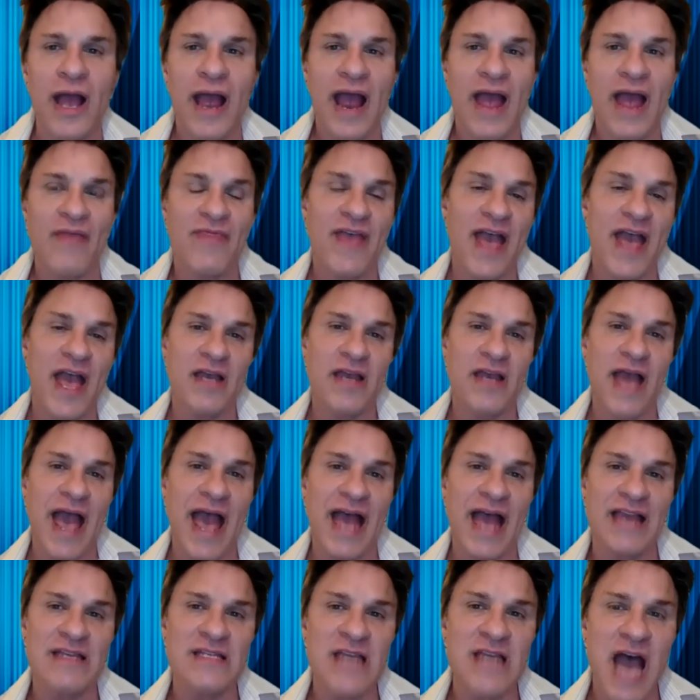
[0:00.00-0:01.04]
and then
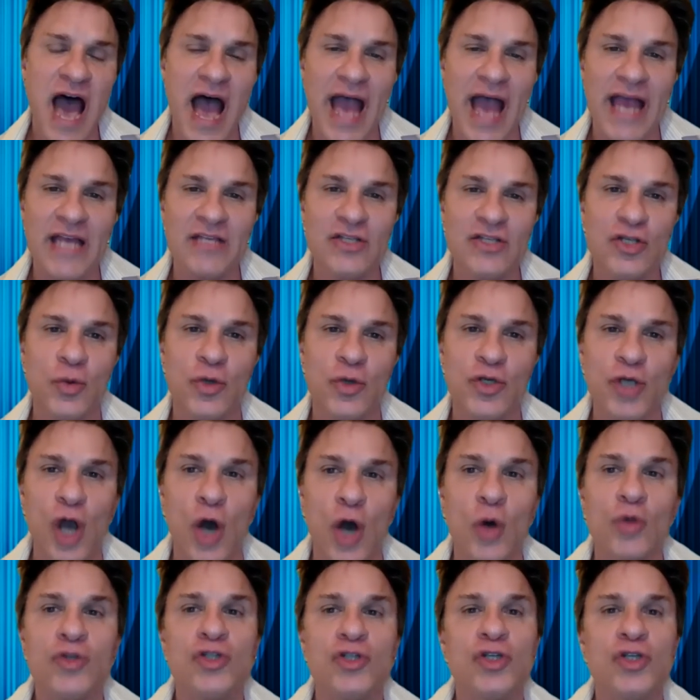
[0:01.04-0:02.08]
at night you would
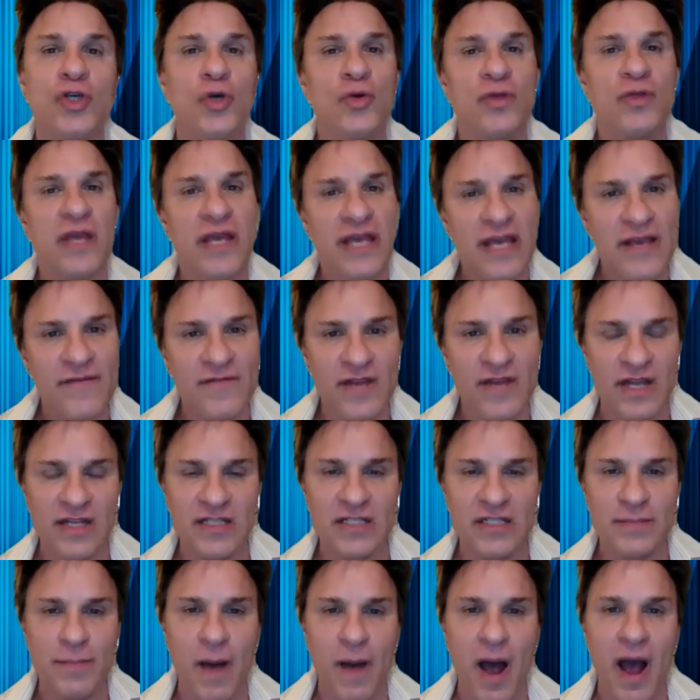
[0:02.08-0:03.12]
go to the
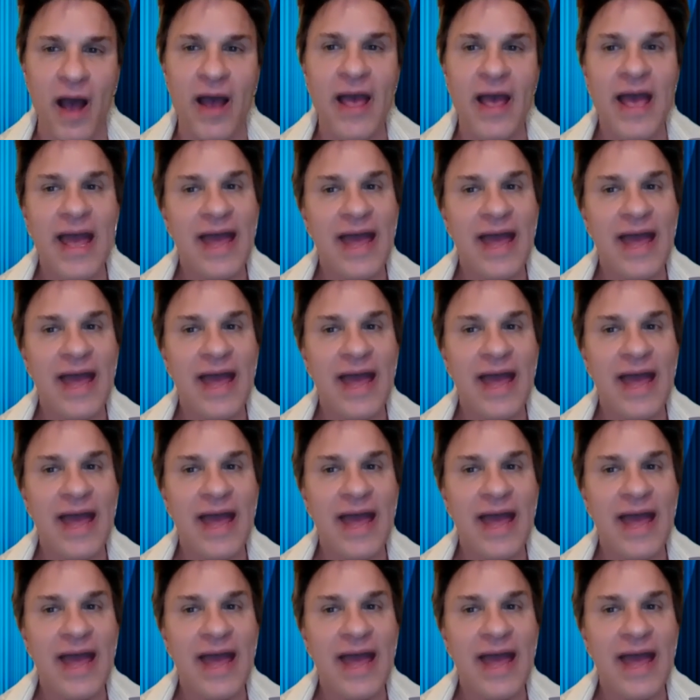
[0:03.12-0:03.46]
evening spa